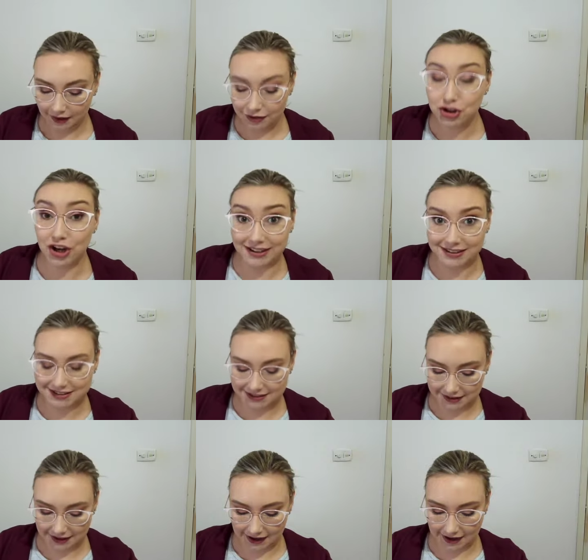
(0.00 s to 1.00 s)
Cheeks,
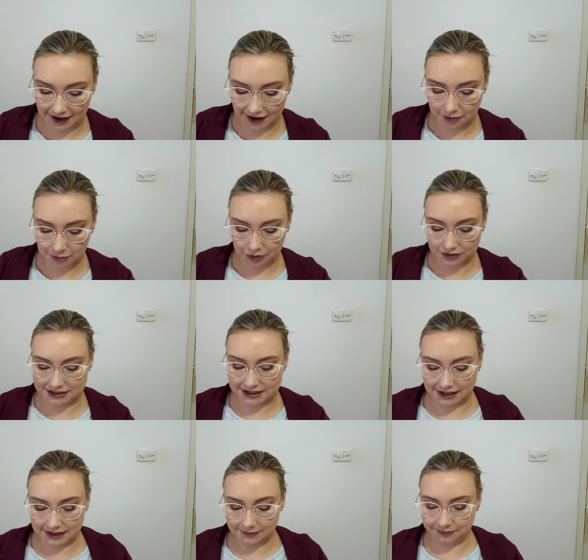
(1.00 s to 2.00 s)

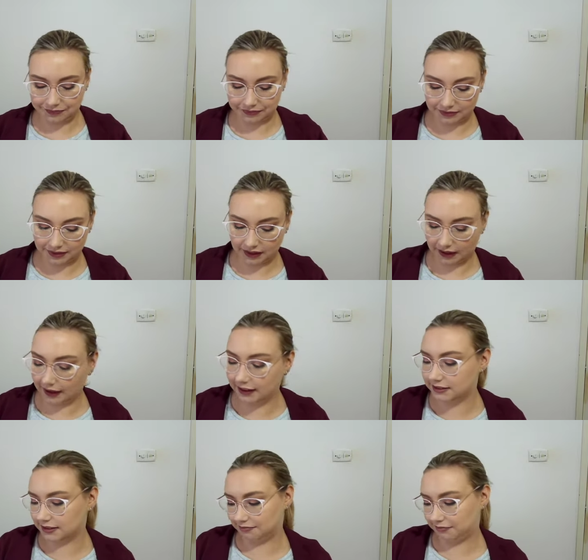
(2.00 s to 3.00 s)
bronzer,
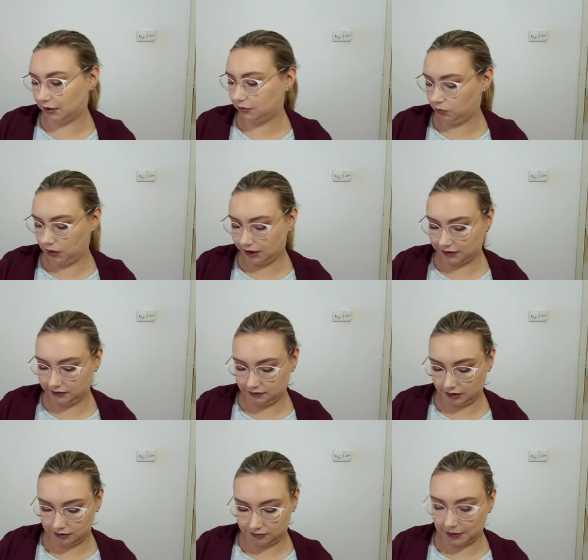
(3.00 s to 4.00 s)
and one
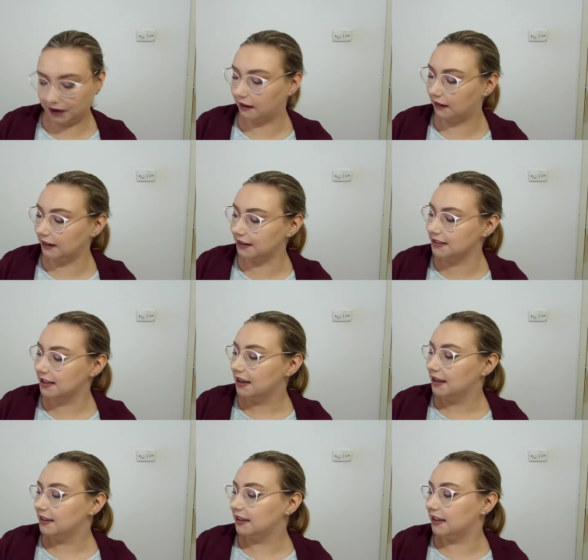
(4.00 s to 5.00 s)
of my highlighters,
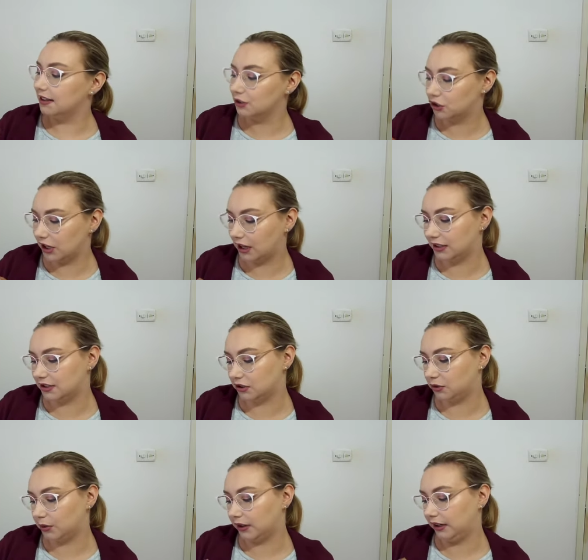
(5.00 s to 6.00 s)
the Charlotte
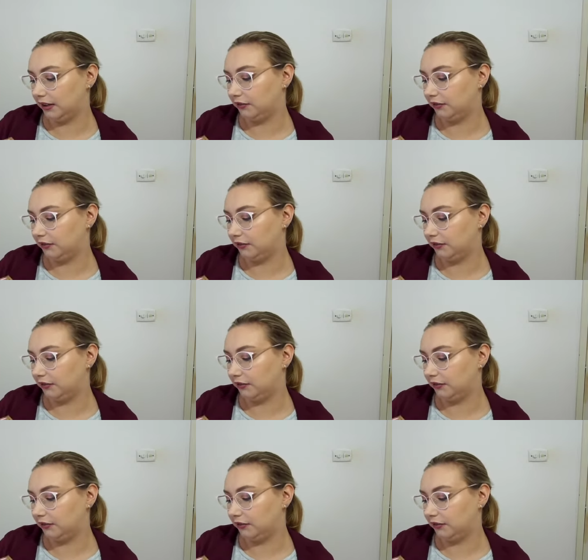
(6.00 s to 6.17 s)
Tilbury